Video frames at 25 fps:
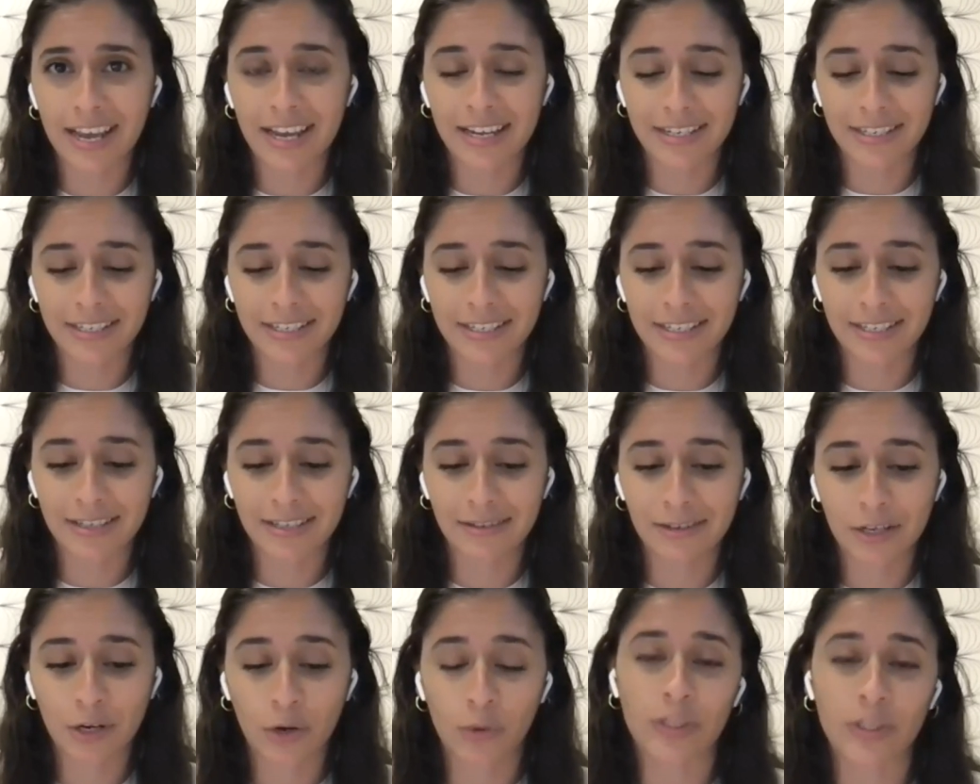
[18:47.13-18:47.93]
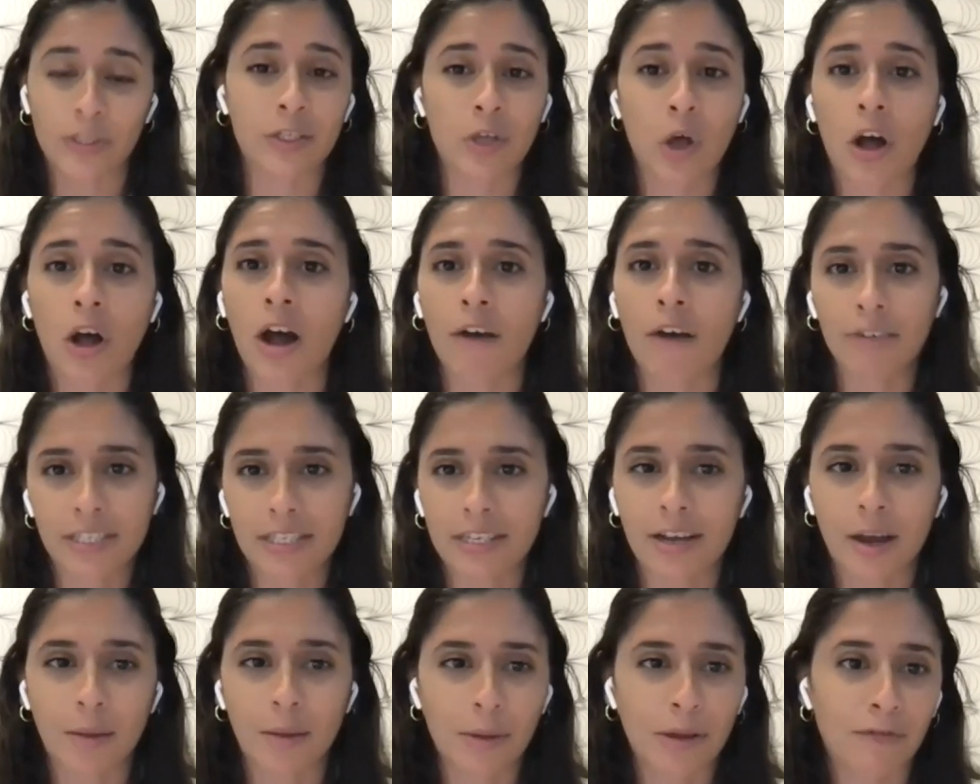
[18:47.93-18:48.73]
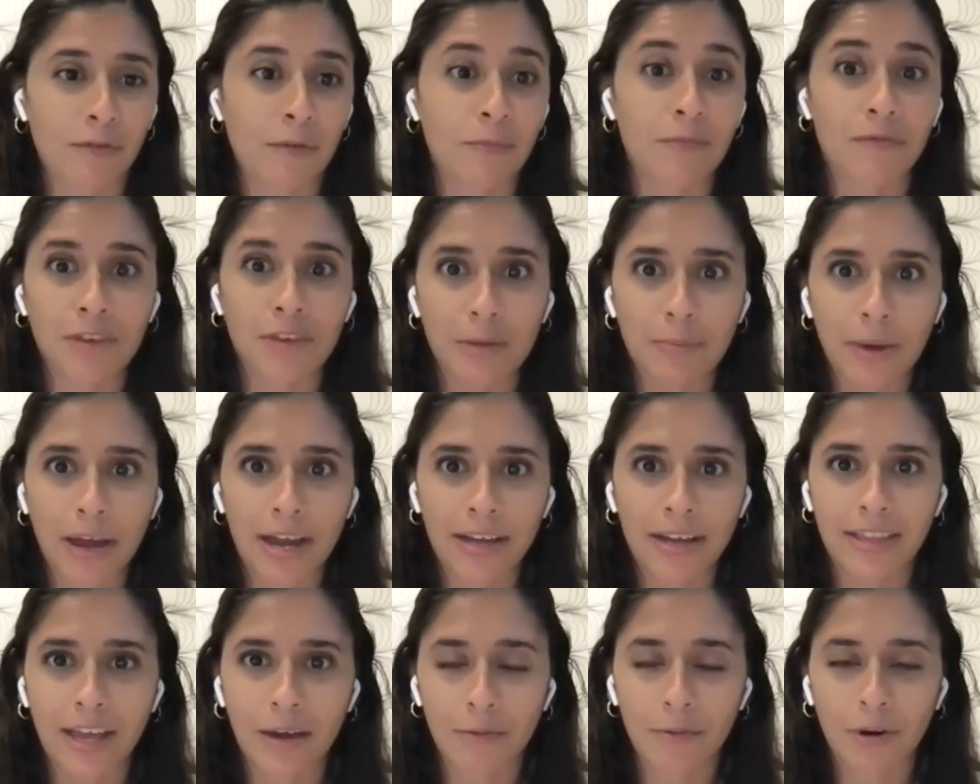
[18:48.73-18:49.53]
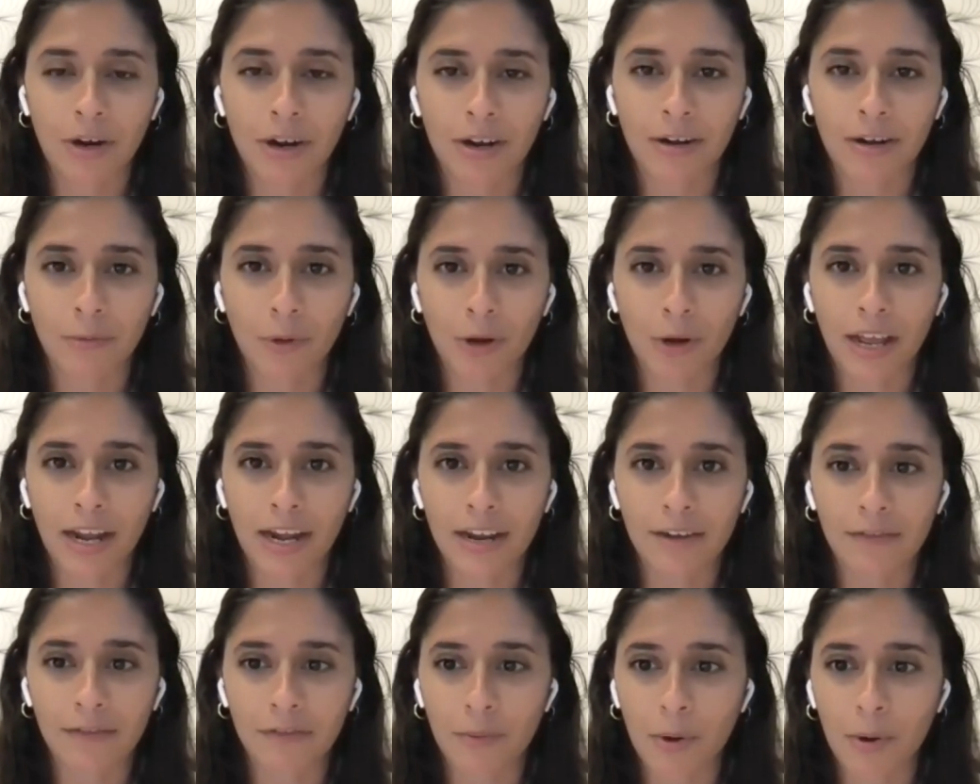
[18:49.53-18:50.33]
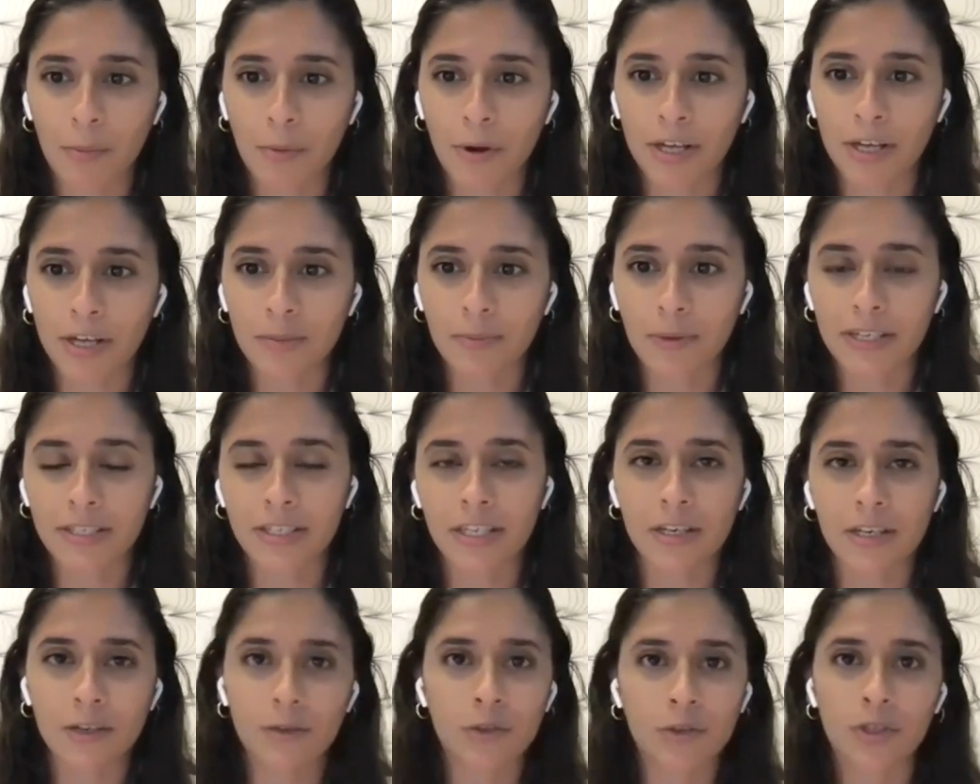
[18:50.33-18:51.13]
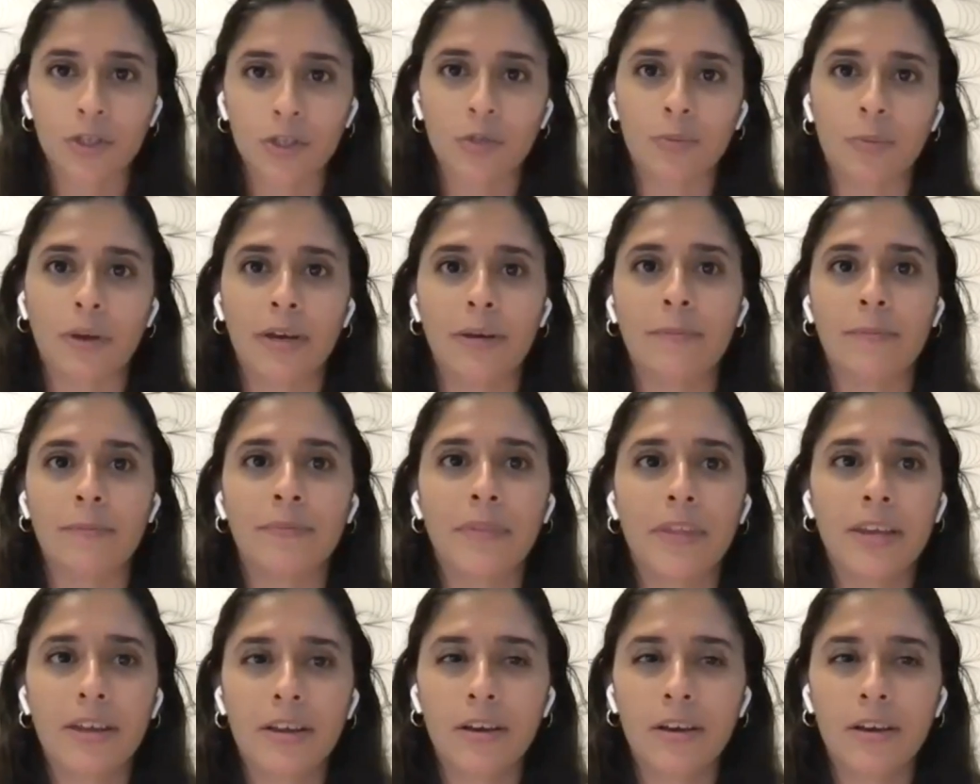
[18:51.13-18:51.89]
And this is all obviously coming from feedback that we're getting from our prospects and users. But